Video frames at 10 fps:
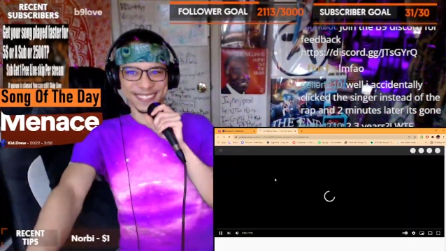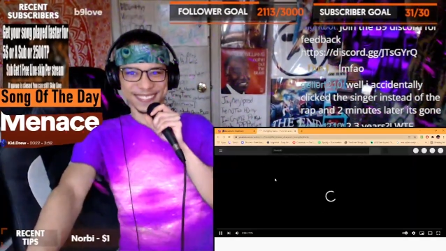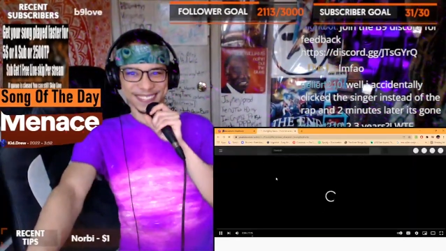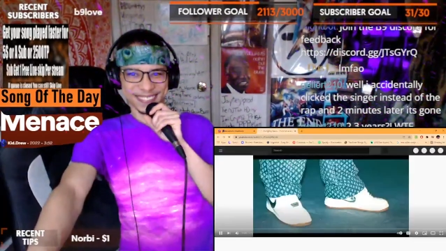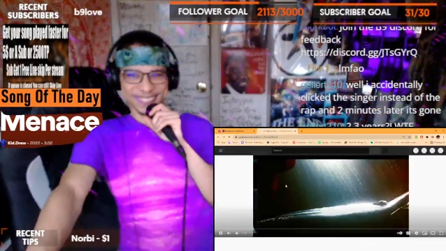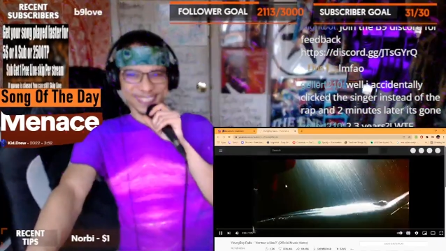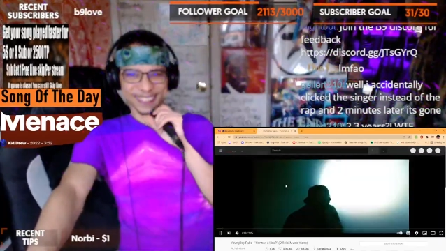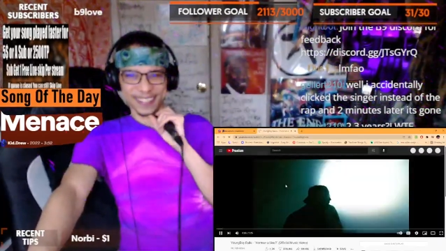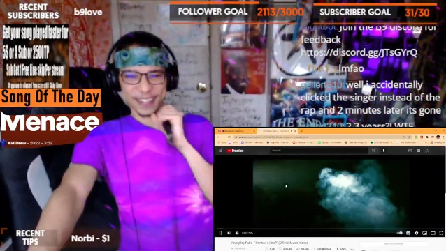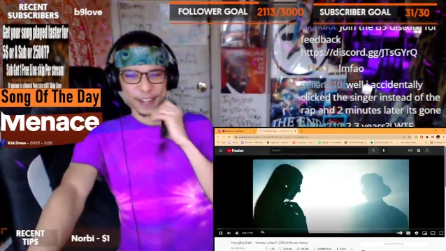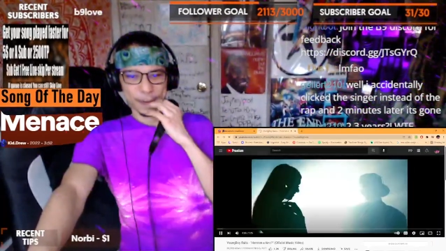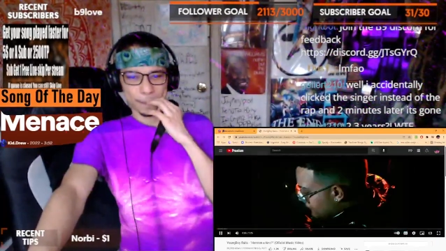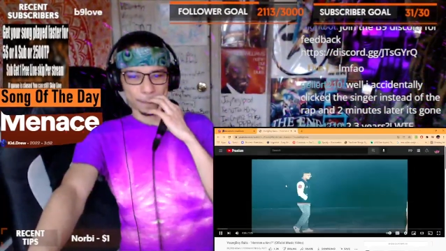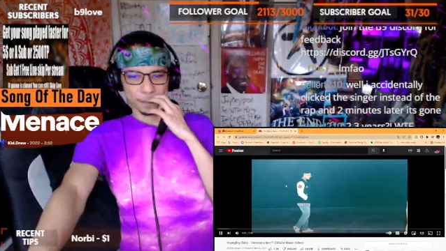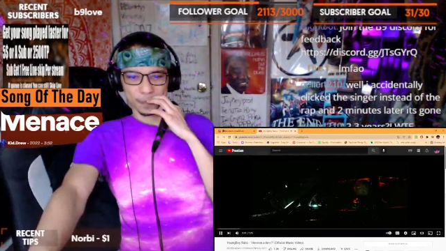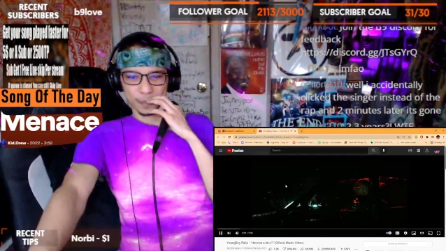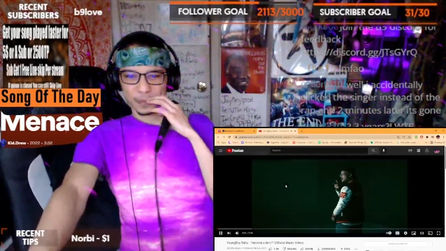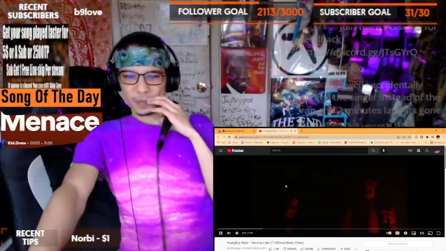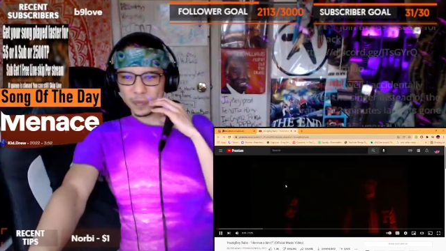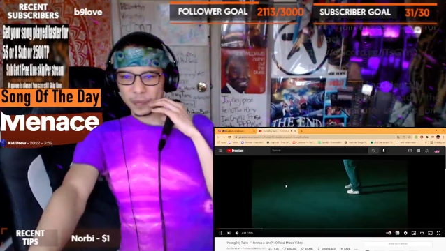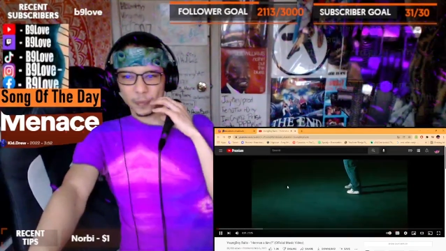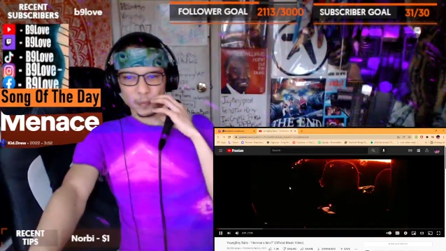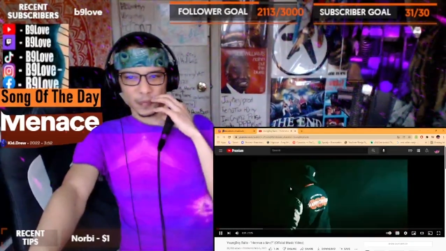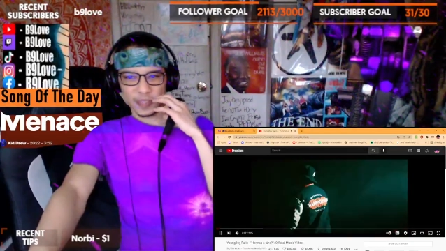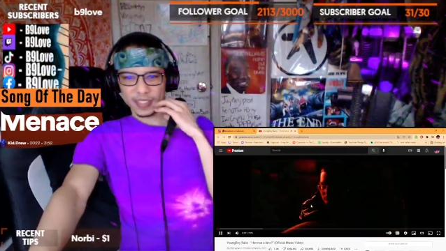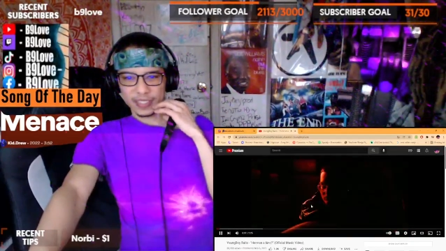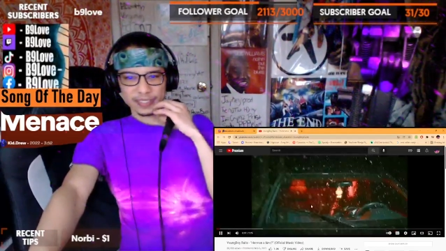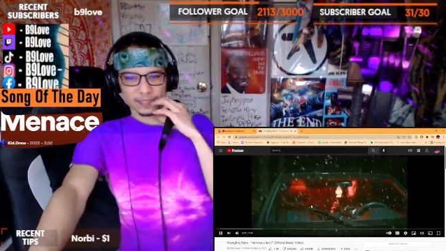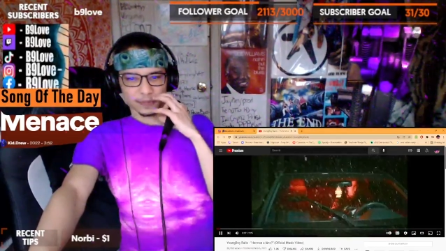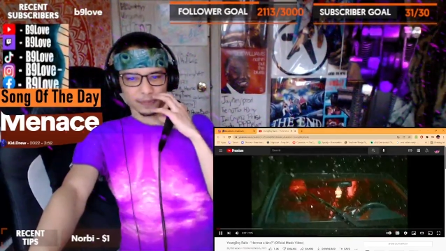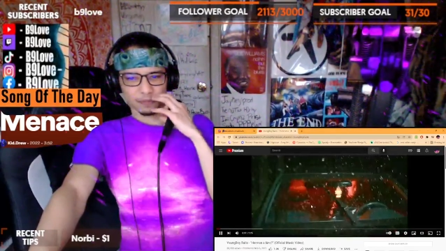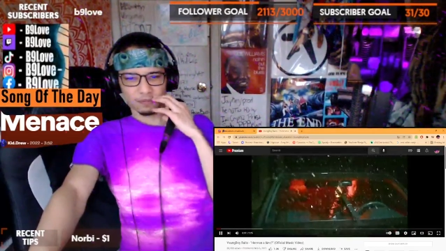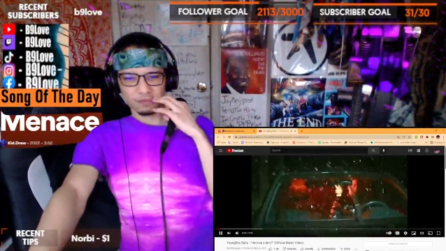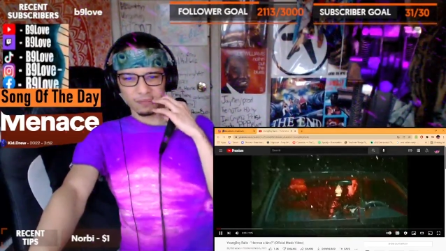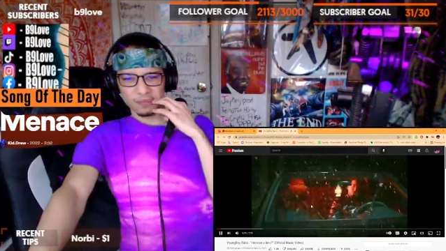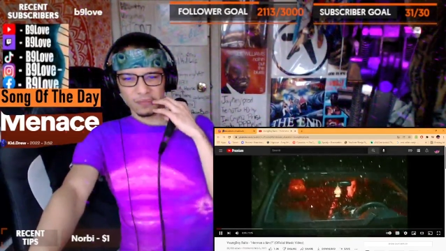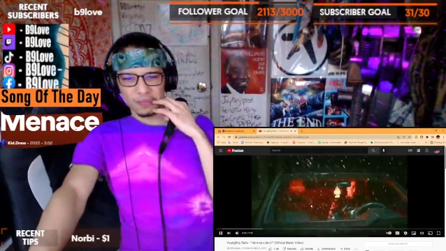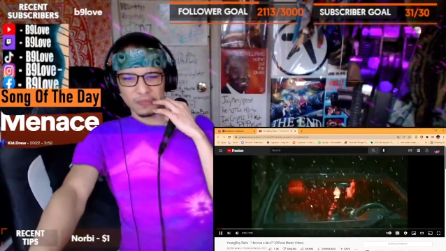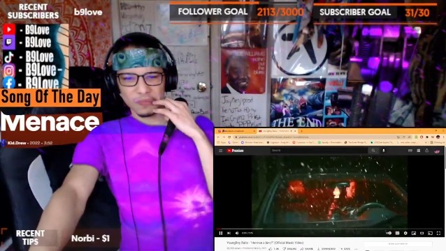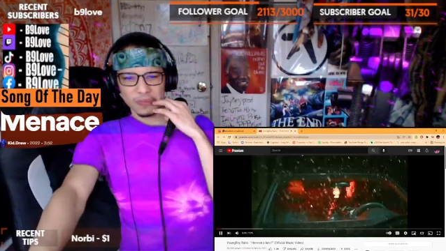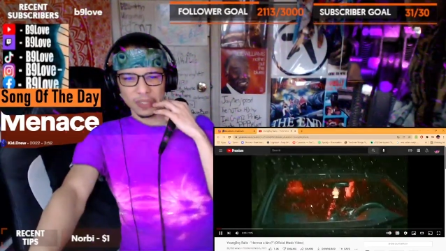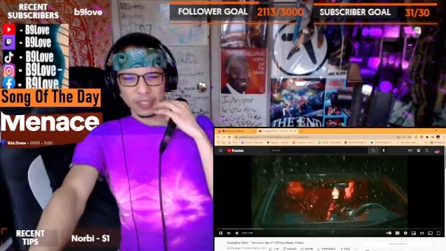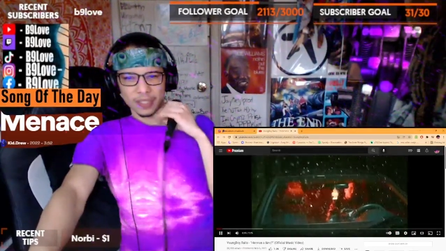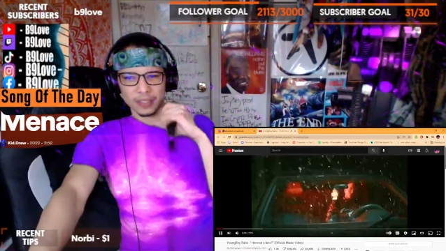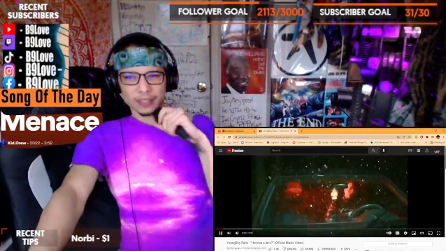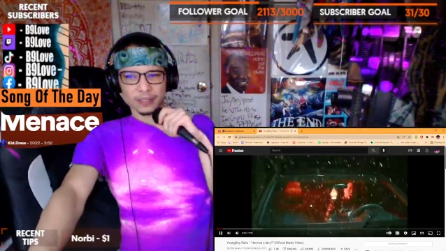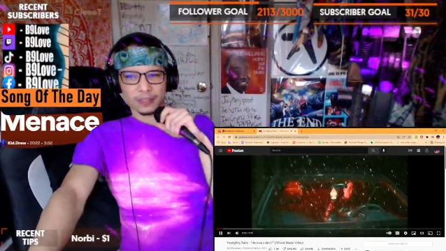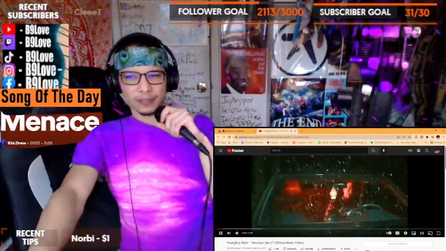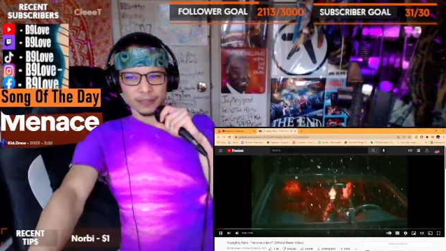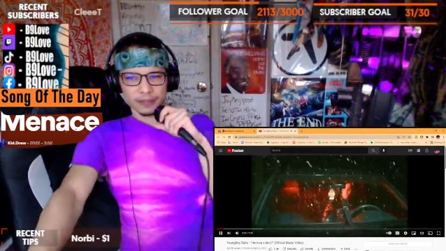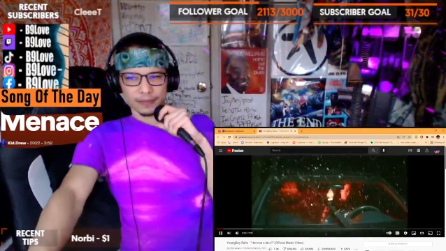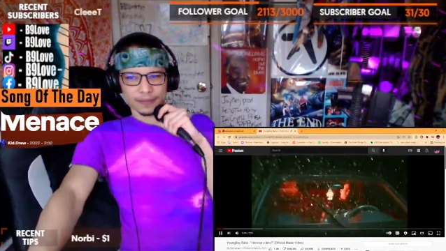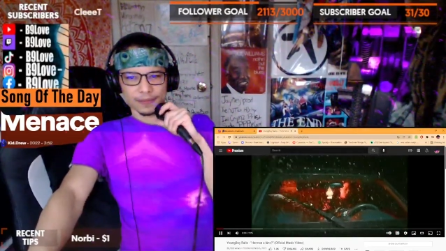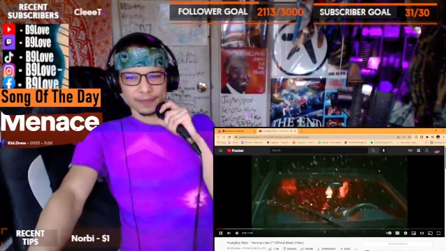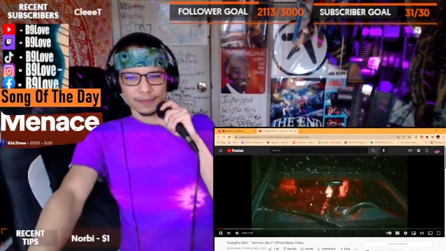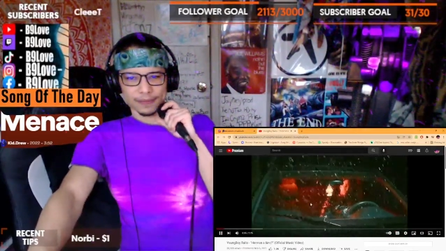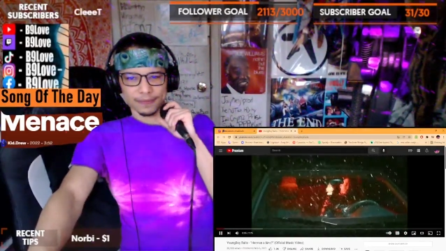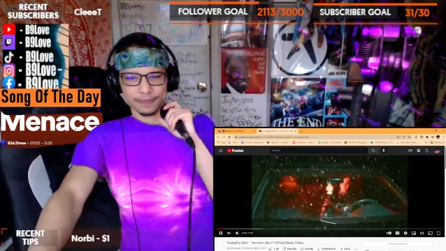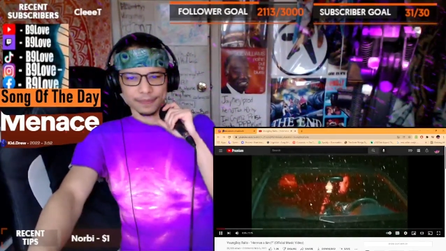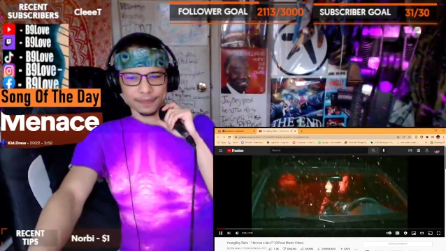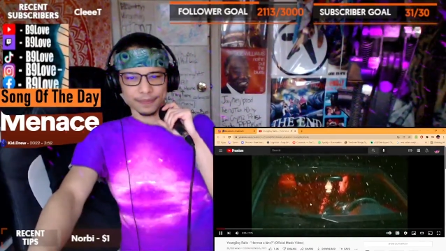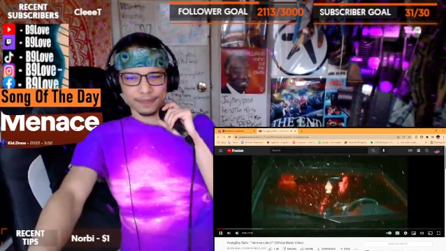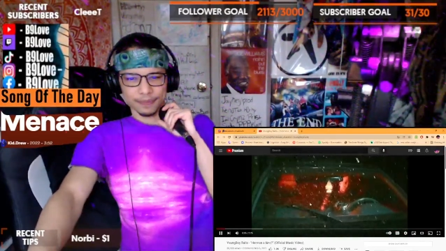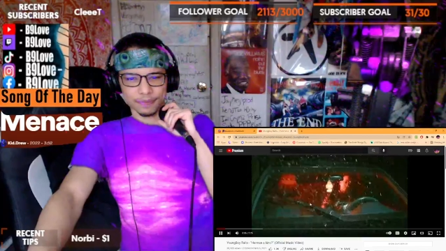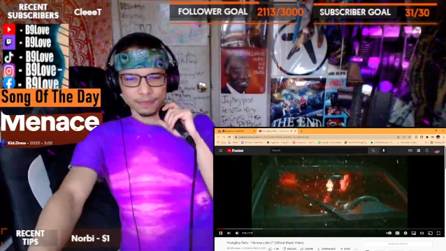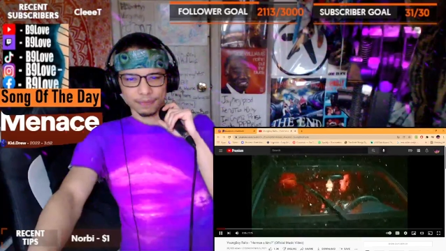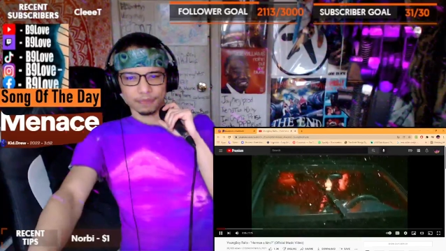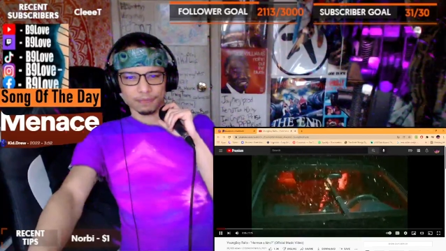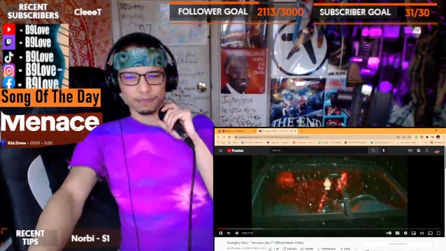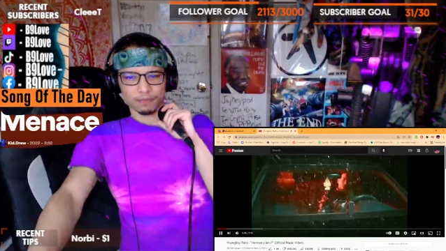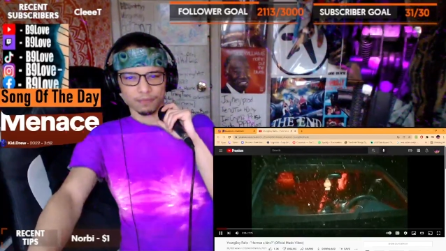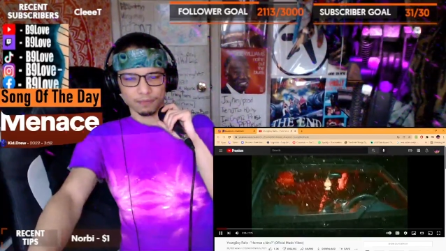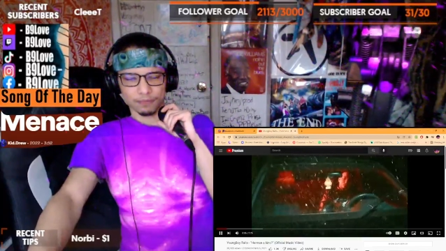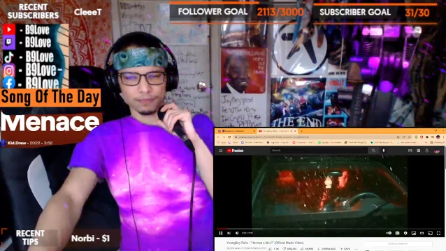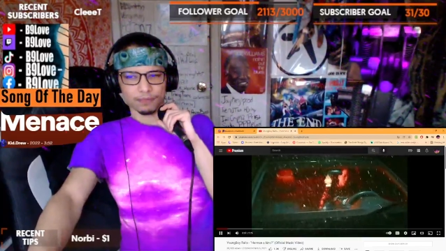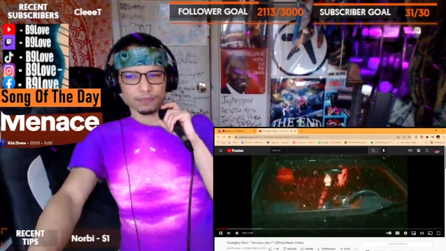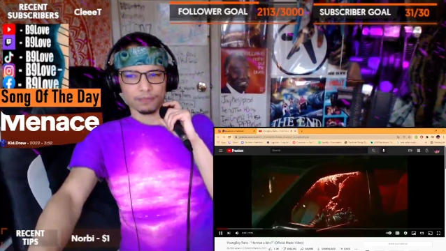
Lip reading: (silence)